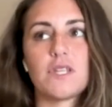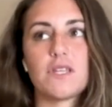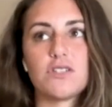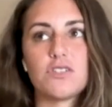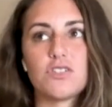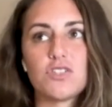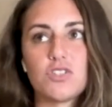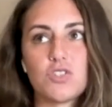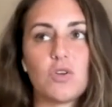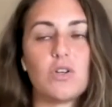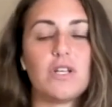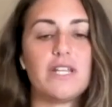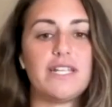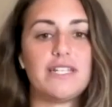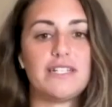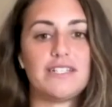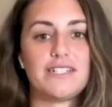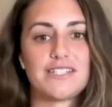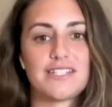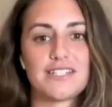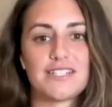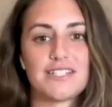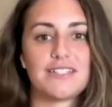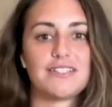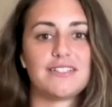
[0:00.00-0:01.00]
solid
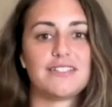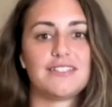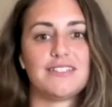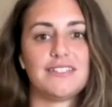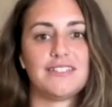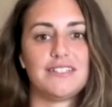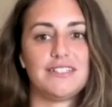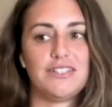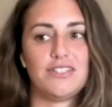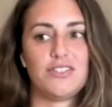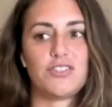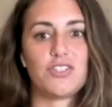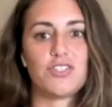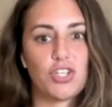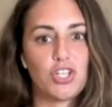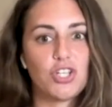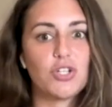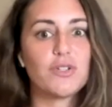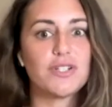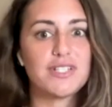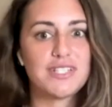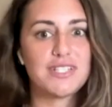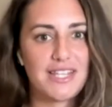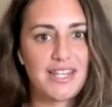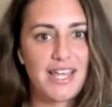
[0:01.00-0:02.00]

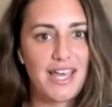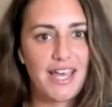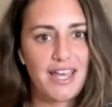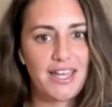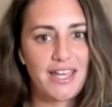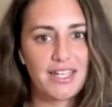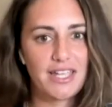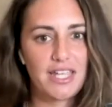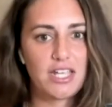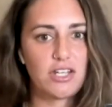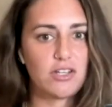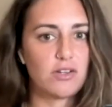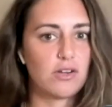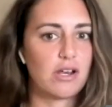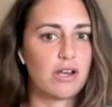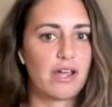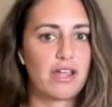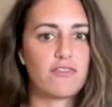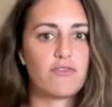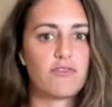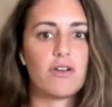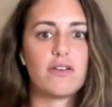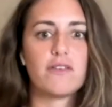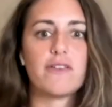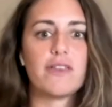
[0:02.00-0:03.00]
security there in your
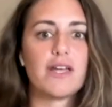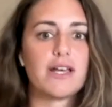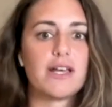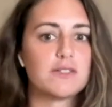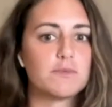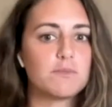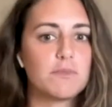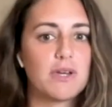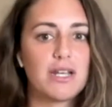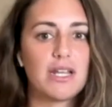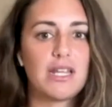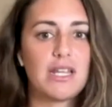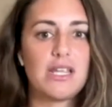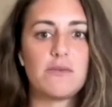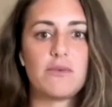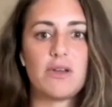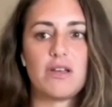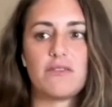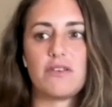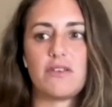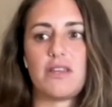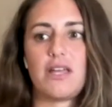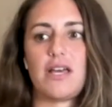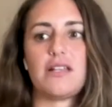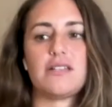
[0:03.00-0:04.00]
life, whether that's money,
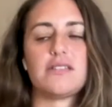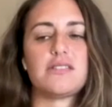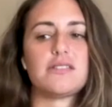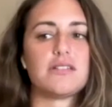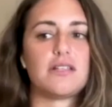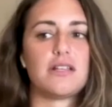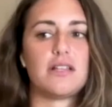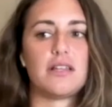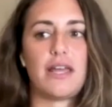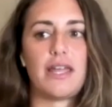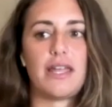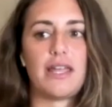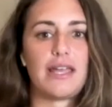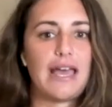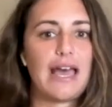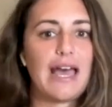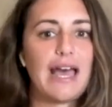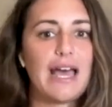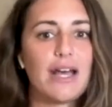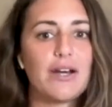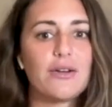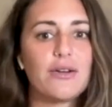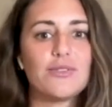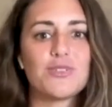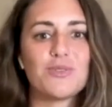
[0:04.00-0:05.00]
whether that's like a
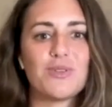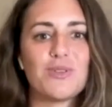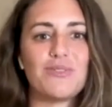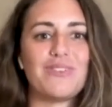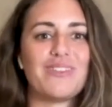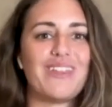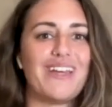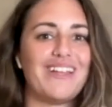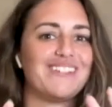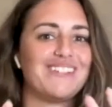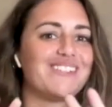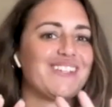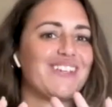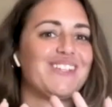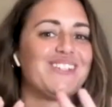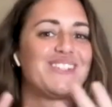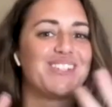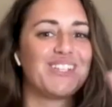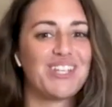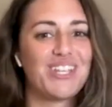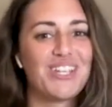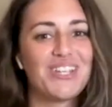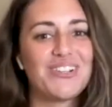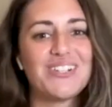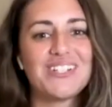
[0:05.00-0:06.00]
house, whether that's like
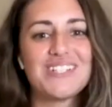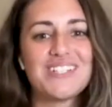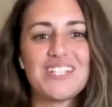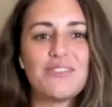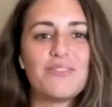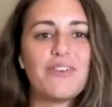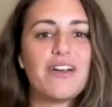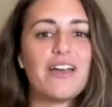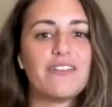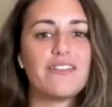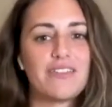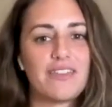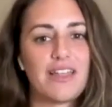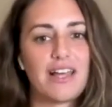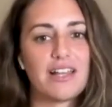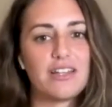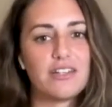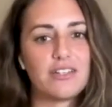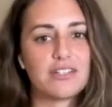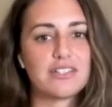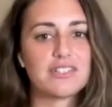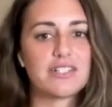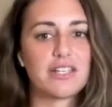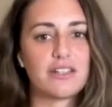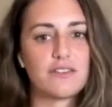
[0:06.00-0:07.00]
security, whatever that
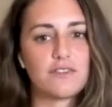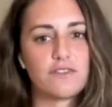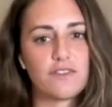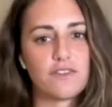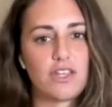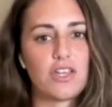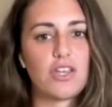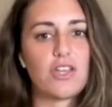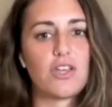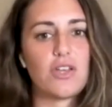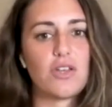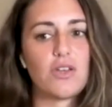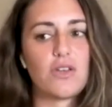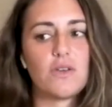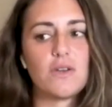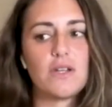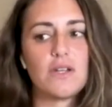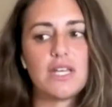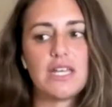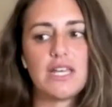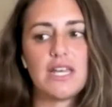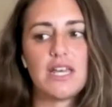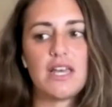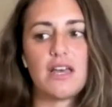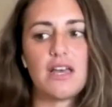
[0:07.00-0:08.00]
looks like for you.
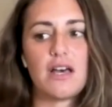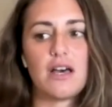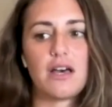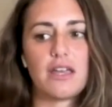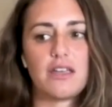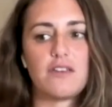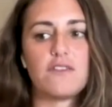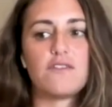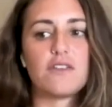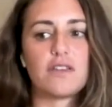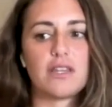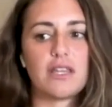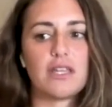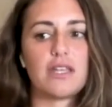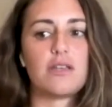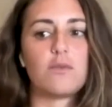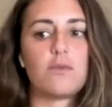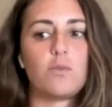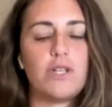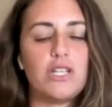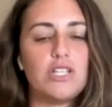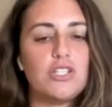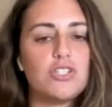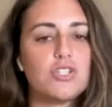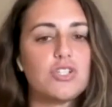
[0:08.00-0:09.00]
I feel like
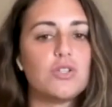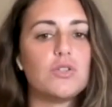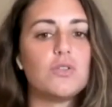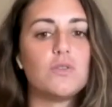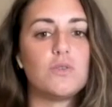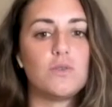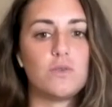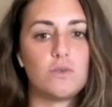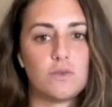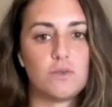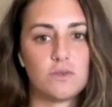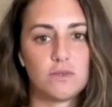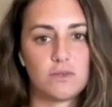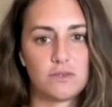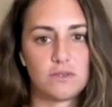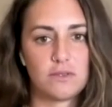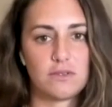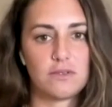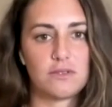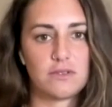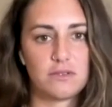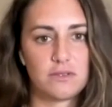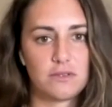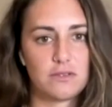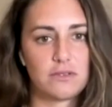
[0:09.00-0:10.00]
we do,
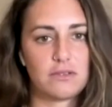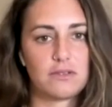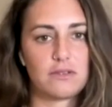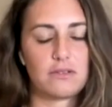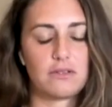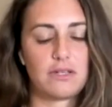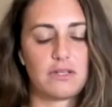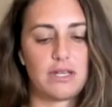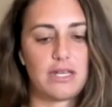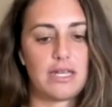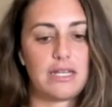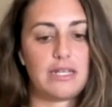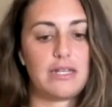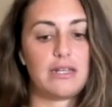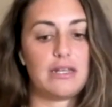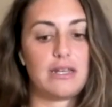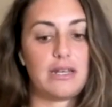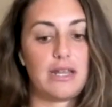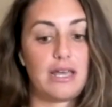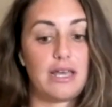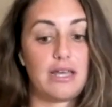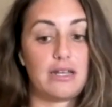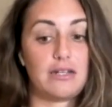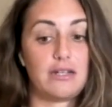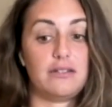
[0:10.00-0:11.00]
and
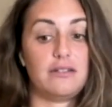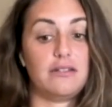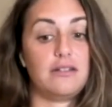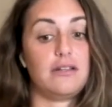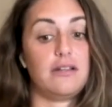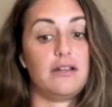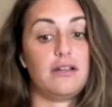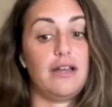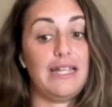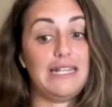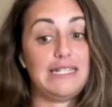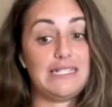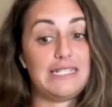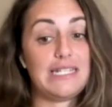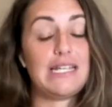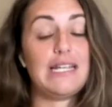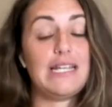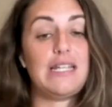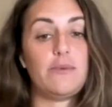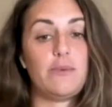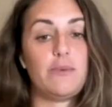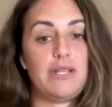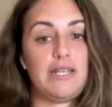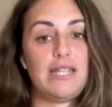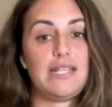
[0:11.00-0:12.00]

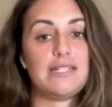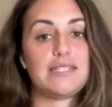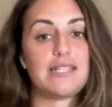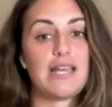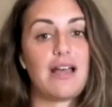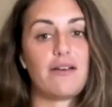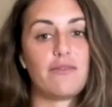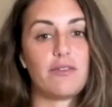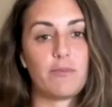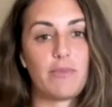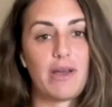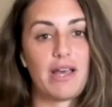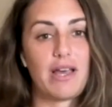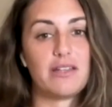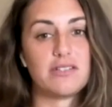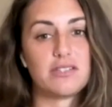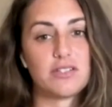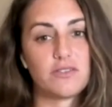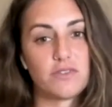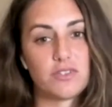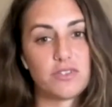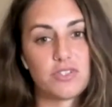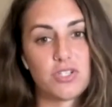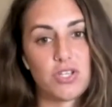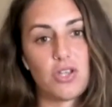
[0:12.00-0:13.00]
ideally we need to have the balance
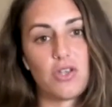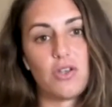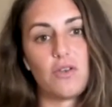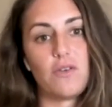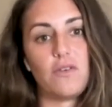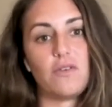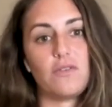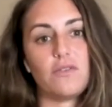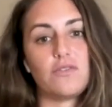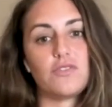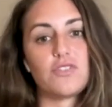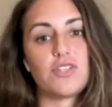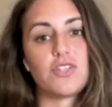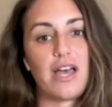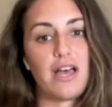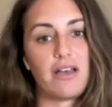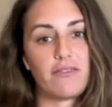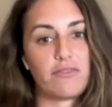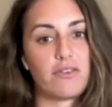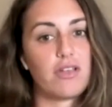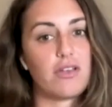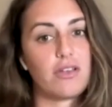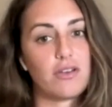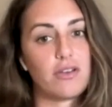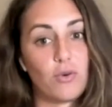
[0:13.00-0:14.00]
of the two to have
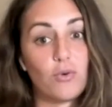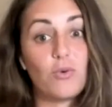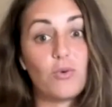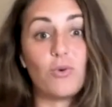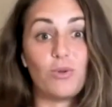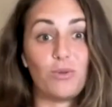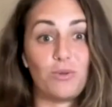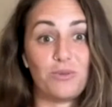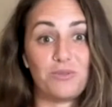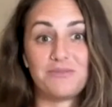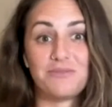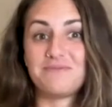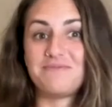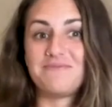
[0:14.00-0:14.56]
it all.